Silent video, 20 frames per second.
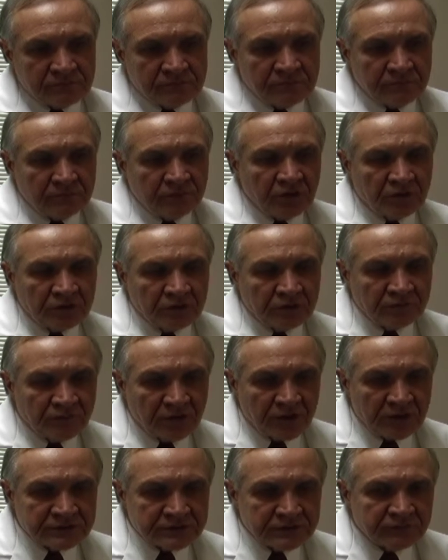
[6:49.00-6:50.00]

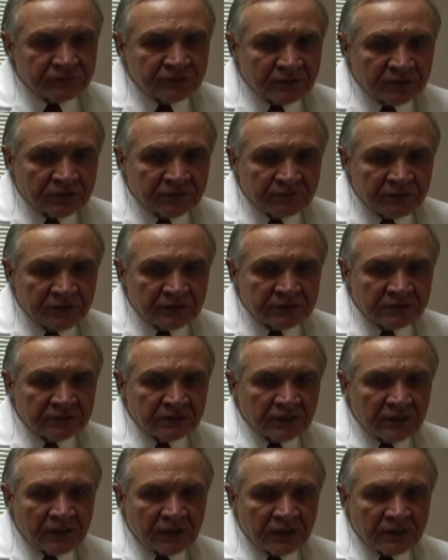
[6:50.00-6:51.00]
non-invasive treatment.
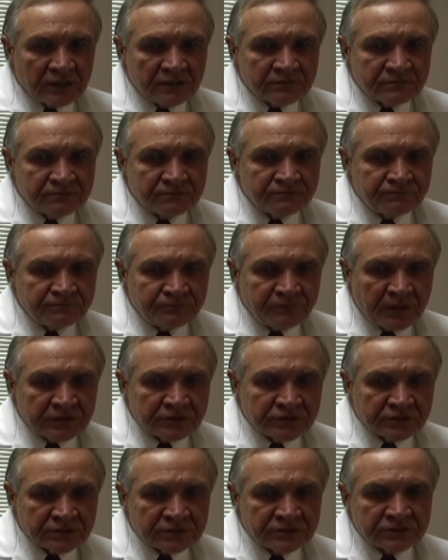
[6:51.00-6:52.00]

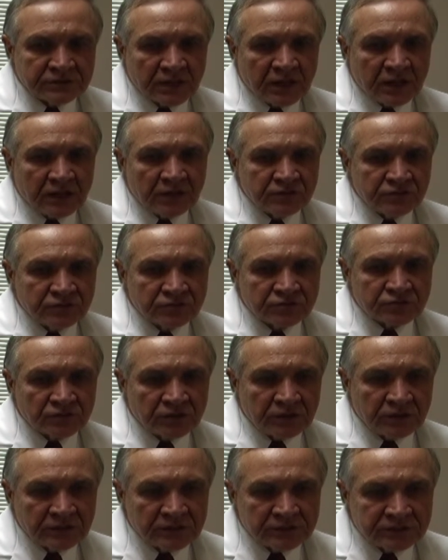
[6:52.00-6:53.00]
Patients are
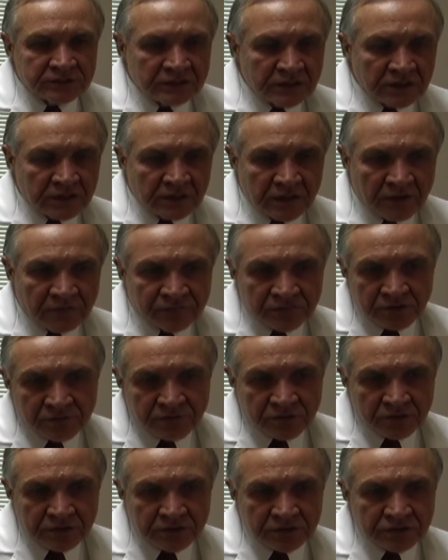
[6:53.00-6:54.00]
usually sitting
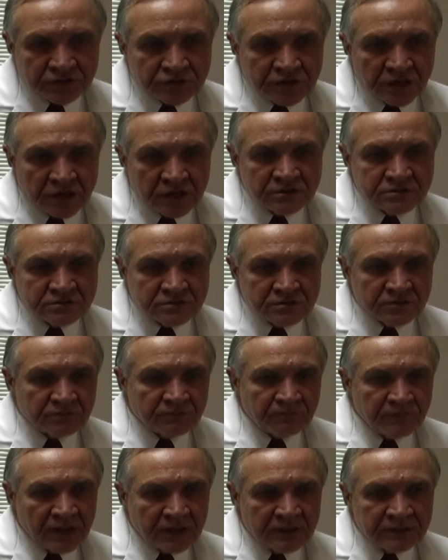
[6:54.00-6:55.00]
comfortable in a chair or
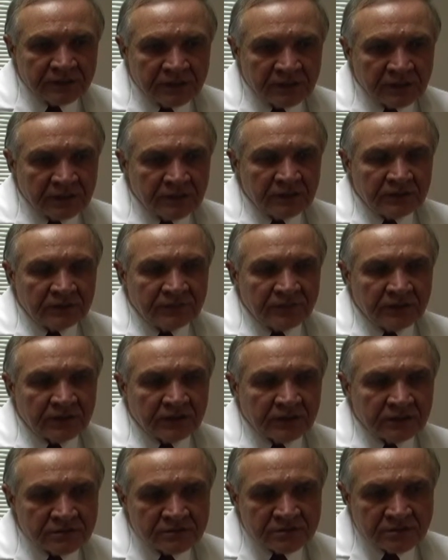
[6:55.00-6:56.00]
bed. They
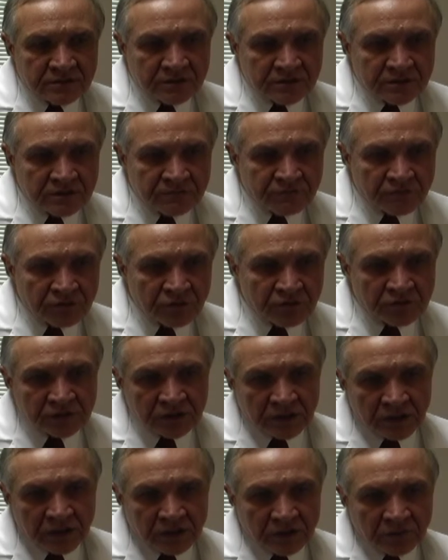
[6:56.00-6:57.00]
can read a
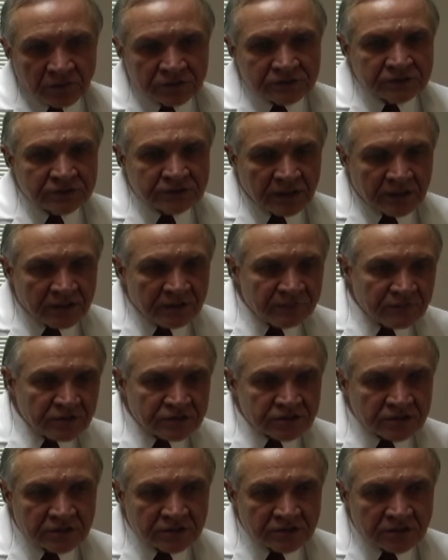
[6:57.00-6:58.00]
book, watch
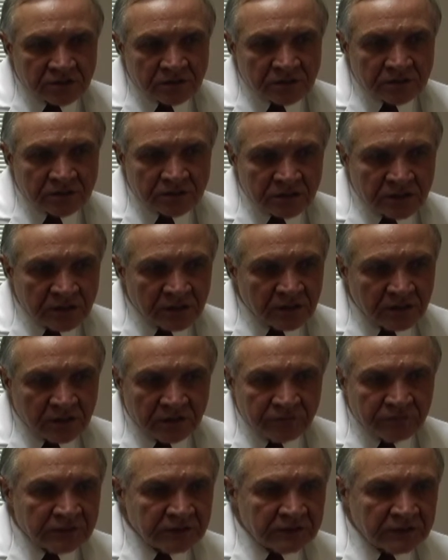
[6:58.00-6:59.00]
television, or
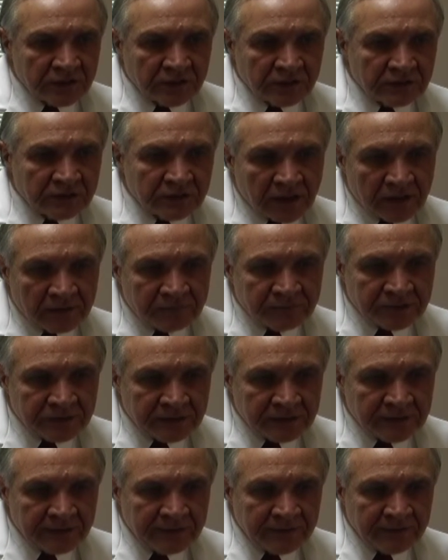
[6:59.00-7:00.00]
even take a nap.
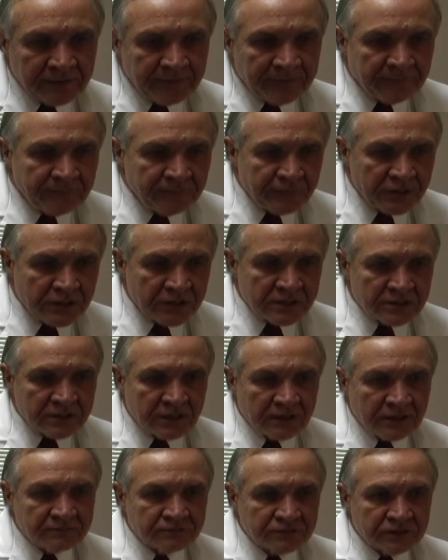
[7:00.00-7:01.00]
Many
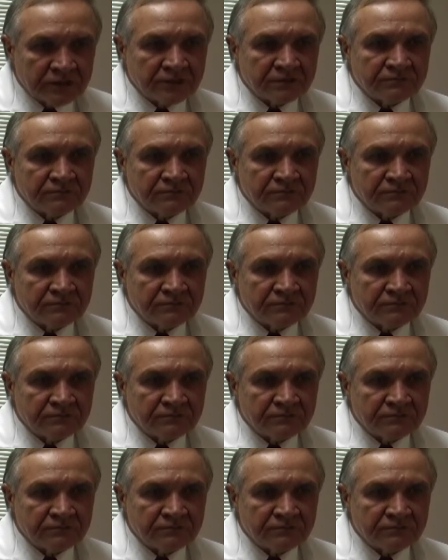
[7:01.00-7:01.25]
times they can